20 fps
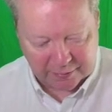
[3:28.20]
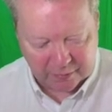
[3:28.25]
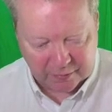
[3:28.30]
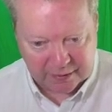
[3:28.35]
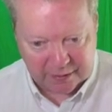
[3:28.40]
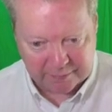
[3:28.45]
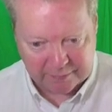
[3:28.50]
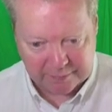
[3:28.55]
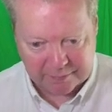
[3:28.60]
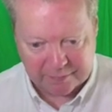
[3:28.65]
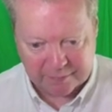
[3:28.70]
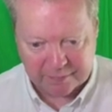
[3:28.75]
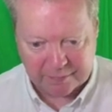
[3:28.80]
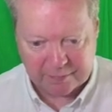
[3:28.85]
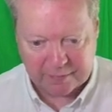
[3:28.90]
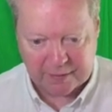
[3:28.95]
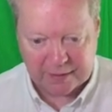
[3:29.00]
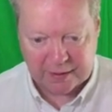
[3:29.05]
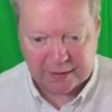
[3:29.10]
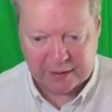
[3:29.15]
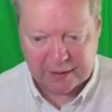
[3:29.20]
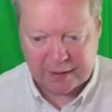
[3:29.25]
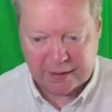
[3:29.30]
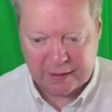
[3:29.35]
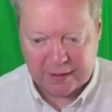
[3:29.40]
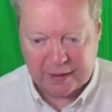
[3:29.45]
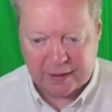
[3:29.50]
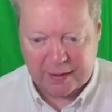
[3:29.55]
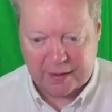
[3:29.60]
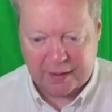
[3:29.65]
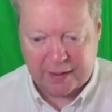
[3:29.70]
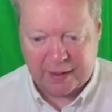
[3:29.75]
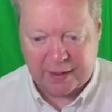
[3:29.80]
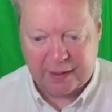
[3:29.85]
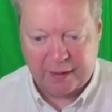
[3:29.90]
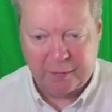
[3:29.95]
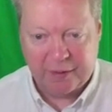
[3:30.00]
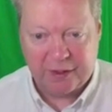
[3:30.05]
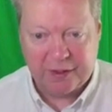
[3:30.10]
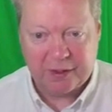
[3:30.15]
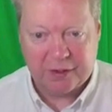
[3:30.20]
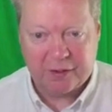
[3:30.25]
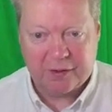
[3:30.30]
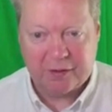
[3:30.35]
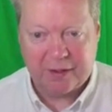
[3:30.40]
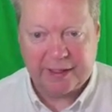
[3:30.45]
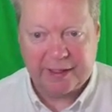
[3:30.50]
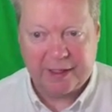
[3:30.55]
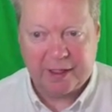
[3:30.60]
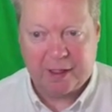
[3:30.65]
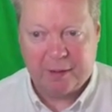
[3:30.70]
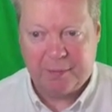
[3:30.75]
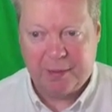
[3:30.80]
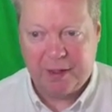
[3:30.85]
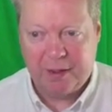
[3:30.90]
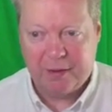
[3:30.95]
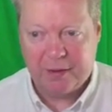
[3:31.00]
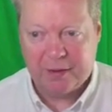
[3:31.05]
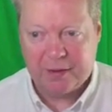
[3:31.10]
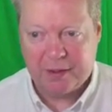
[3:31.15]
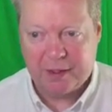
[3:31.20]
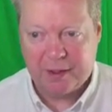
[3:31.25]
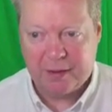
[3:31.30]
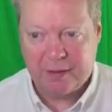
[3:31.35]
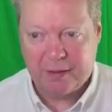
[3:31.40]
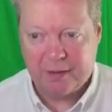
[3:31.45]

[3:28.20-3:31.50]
all that, and then we can just create our post. So